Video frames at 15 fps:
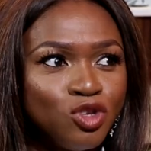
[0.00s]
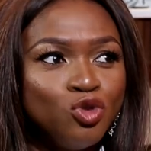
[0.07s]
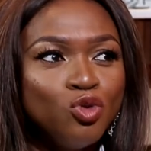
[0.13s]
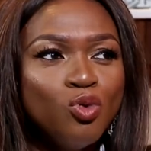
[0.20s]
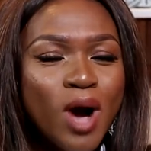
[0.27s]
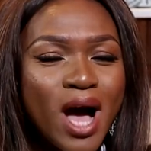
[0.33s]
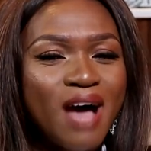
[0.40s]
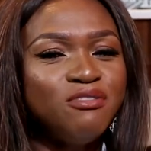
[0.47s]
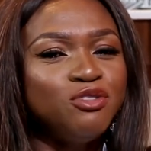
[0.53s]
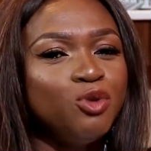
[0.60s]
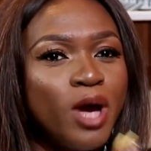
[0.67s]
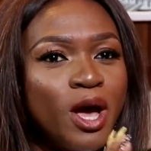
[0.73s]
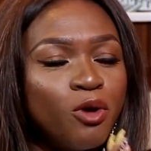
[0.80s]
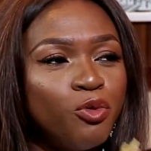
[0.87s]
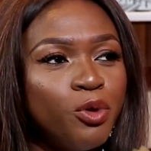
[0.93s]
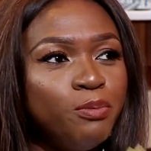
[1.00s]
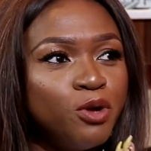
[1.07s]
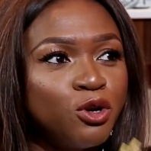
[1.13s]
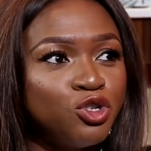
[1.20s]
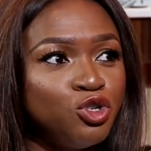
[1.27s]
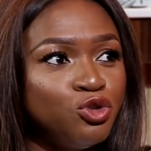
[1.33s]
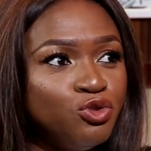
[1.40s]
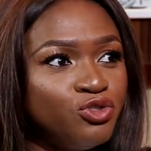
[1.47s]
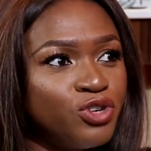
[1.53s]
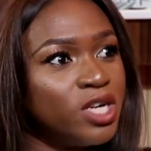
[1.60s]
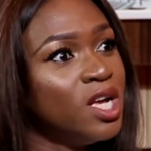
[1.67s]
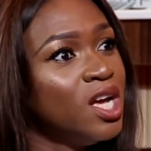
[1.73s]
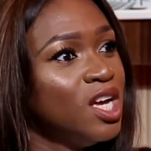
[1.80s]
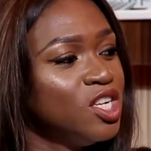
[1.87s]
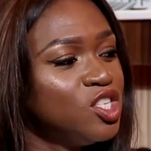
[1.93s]
You have to equip your
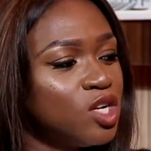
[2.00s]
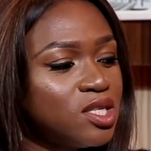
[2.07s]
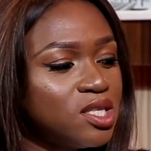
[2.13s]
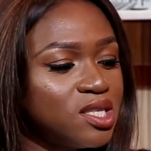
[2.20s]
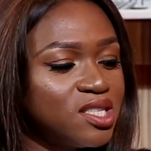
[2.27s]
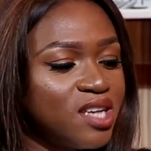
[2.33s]
children just